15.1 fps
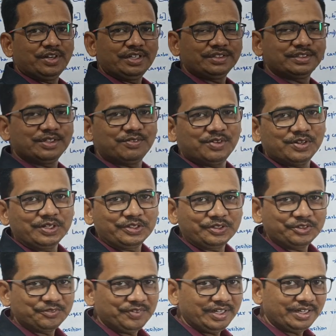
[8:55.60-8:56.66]
what is the word
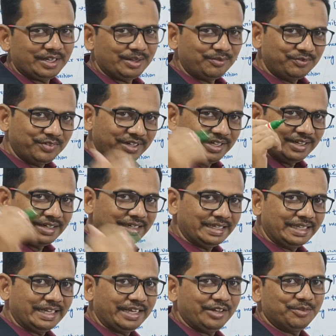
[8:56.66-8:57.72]
root will come? We learned
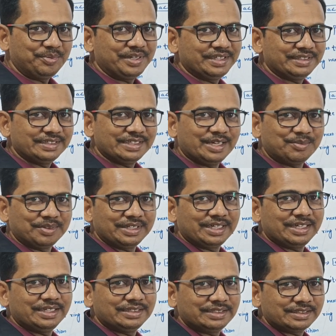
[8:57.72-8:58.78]
in the IUPAC
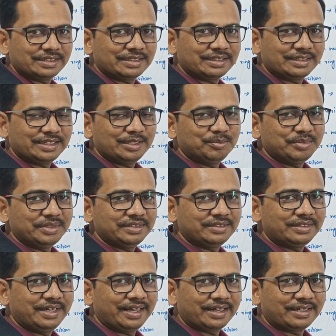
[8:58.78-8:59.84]
nomenclature. 10
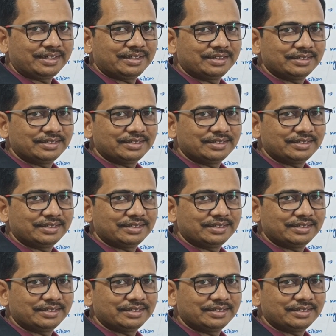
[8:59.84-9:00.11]
means dec.